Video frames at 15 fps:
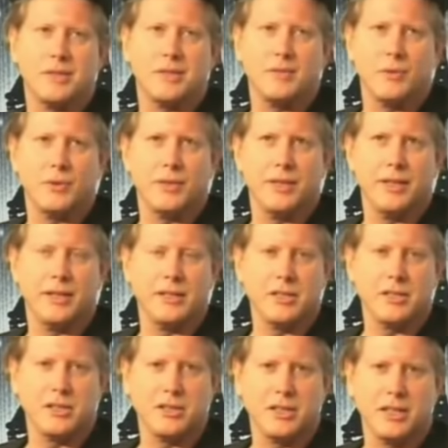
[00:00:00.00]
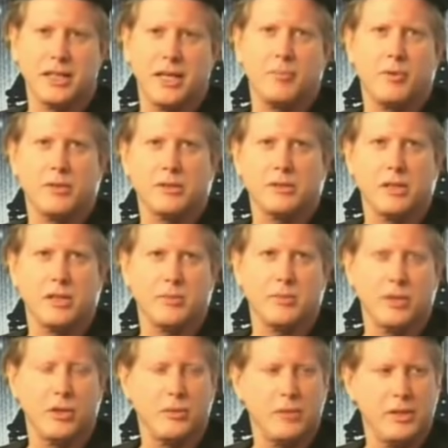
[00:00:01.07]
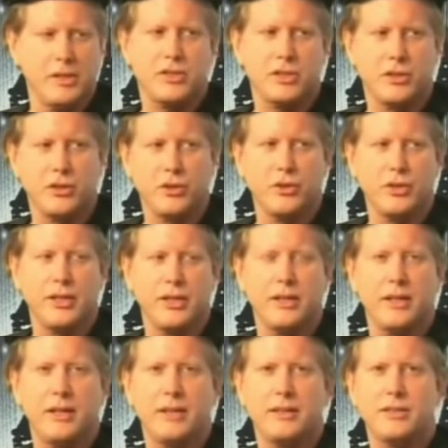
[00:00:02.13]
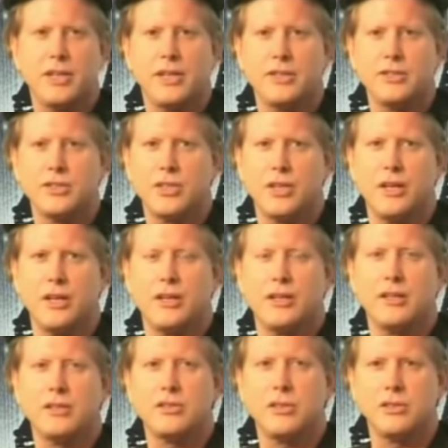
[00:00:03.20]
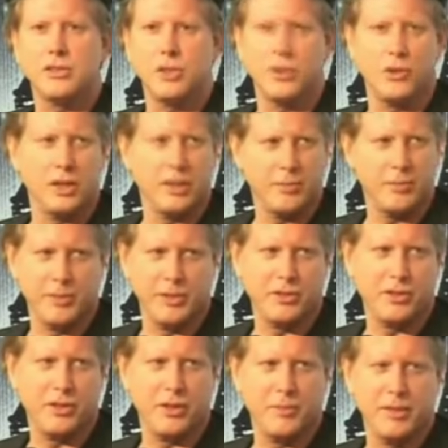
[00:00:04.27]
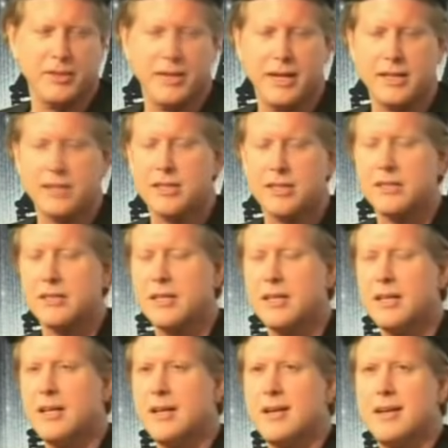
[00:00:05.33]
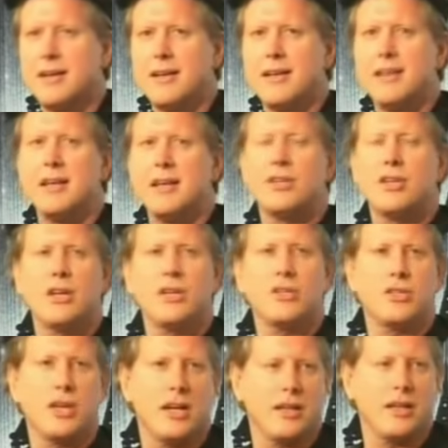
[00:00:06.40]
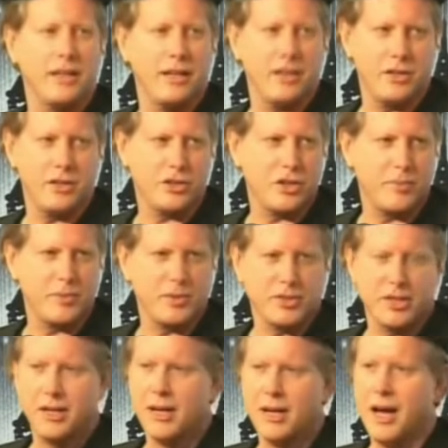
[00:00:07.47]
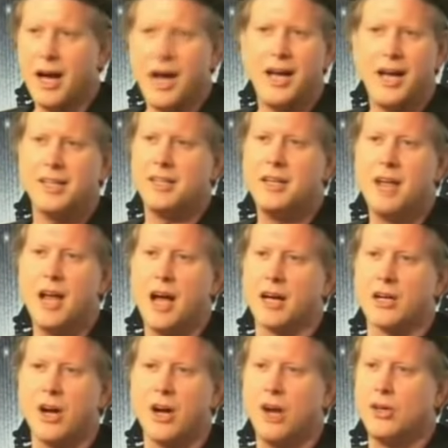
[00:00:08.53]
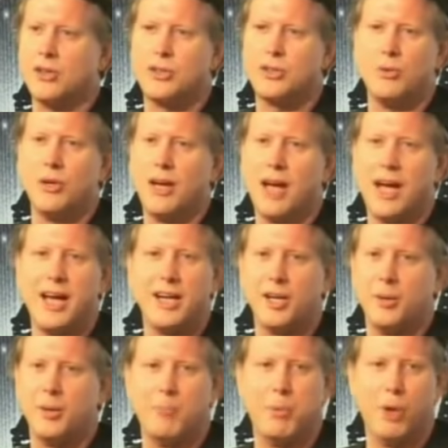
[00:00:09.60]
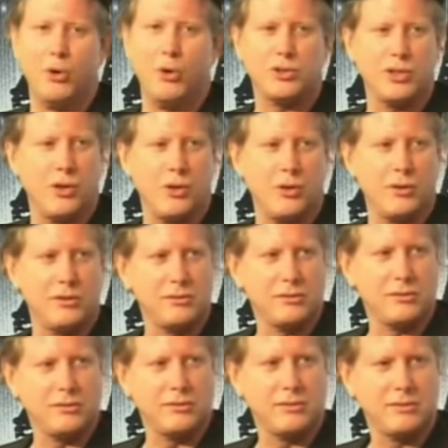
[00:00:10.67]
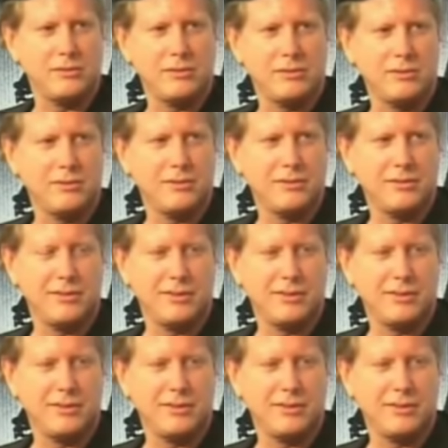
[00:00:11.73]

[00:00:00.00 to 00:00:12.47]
watching TV one day and I saw Dick Gephardt talking about Homeland Security, and I changed the channel and I saw Joe Lieberman talking about tax cuts. And I changed the channel again. I heard Sharpton say, I did not call Giuliani a bozo.